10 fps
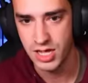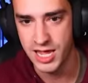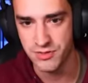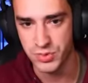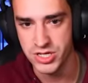
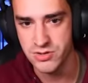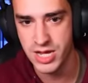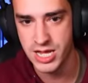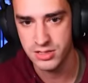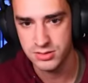Hey, will you
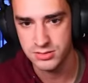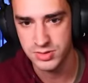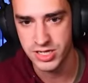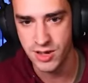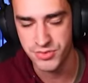uh,
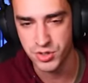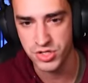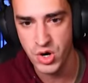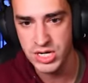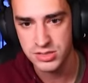you come through
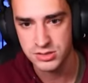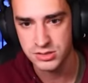the door,